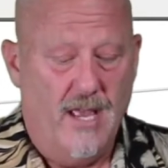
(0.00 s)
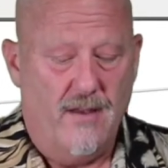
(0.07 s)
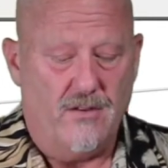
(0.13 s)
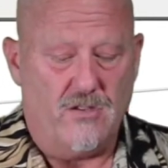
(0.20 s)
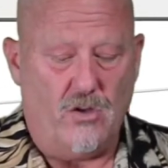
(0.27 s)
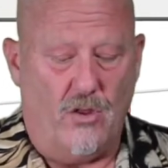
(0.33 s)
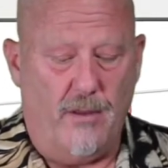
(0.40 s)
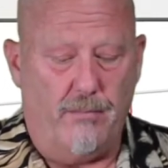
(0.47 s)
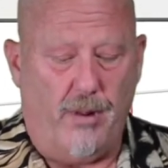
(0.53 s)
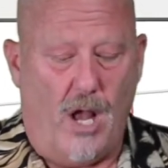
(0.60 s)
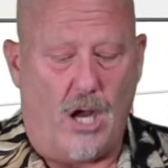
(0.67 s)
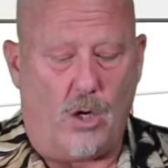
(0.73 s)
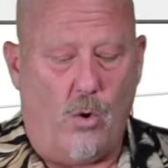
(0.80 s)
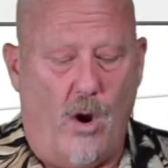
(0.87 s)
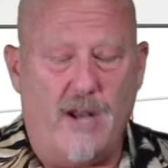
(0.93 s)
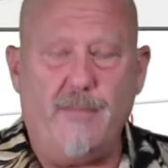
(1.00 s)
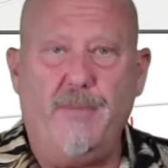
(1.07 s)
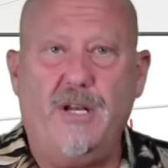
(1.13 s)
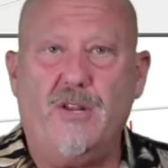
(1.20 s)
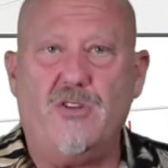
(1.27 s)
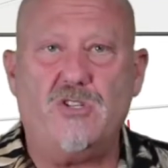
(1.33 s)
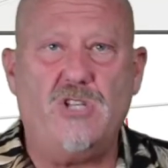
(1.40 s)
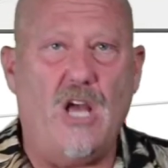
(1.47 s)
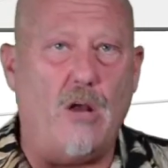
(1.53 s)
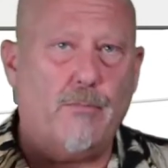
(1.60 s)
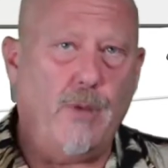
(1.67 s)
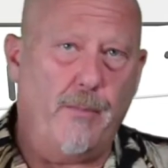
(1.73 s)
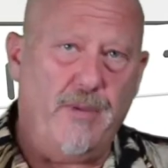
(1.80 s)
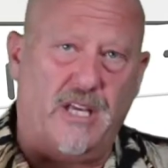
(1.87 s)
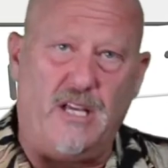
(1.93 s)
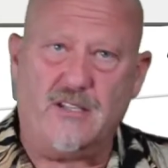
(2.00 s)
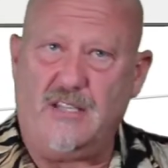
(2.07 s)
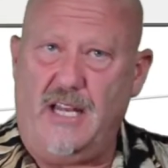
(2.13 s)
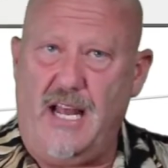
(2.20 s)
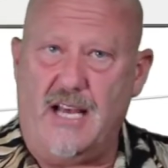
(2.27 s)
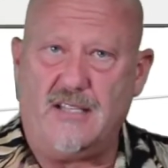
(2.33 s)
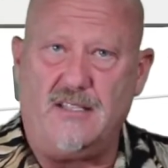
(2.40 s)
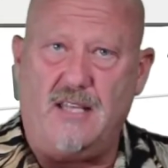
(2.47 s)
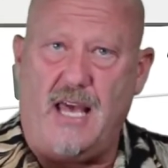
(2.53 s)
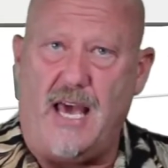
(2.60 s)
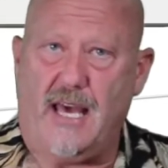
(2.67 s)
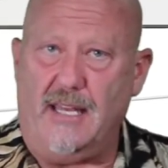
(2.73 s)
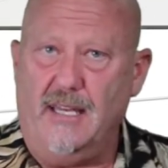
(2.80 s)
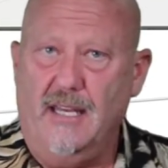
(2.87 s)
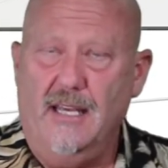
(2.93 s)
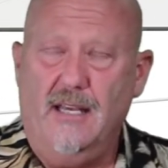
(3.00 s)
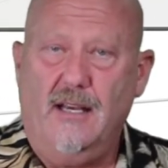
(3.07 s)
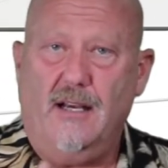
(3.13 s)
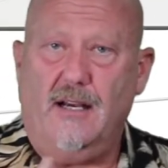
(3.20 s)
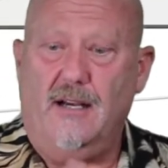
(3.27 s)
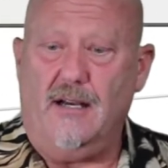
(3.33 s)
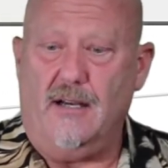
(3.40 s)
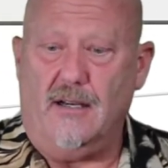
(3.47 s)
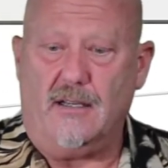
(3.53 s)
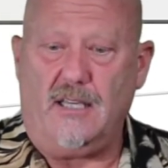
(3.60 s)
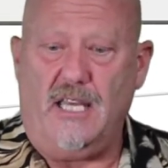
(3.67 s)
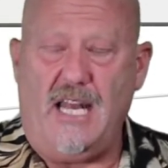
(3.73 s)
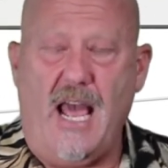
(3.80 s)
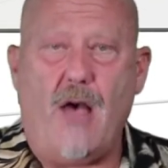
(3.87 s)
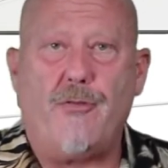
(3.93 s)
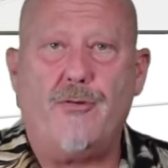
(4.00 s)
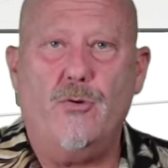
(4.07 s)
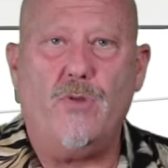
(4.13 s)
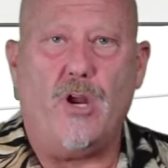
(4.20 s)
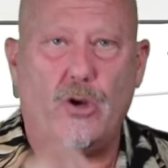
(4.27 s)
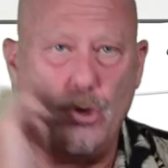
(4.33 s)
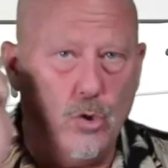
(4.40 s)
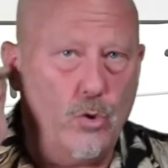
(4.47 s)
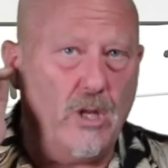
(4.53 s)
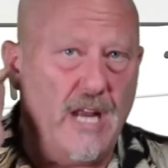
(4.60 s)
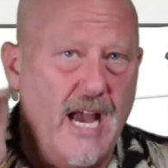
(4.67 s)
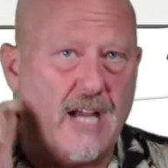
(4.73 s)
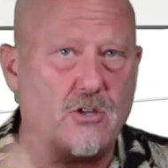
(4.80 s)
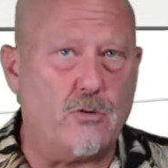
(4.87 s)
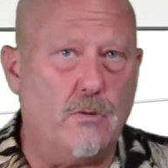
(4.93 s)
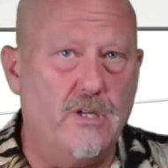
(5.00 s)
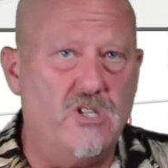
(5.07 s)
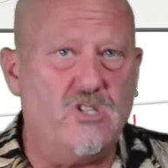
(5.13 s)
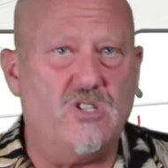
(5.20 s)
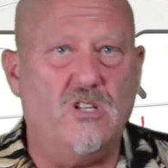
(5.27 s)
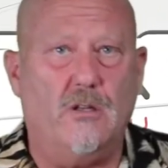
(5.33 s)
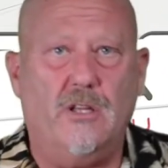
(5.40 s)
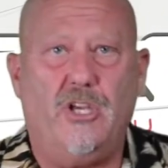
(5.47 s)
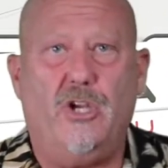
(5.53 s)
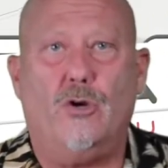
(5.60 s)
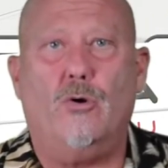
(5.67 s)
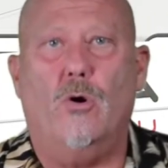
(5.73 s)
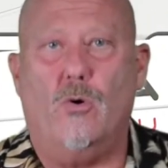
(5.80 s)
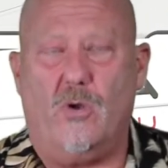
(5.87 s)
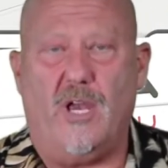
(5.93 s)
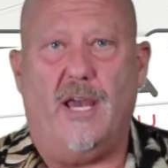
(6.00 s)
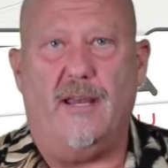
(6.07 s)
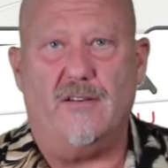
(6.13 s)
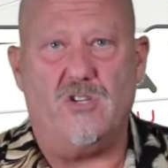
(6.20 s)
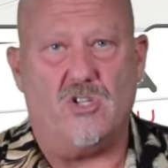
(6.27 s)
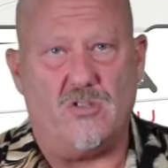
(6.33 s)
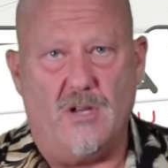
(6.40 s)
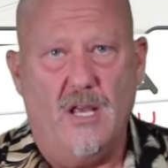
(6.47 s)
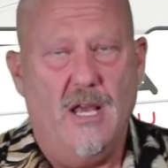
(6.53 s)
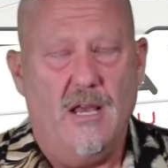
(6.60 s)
So they block quite a bit of the sound, but because it has that canal through there, you can actually still hear okay. It just,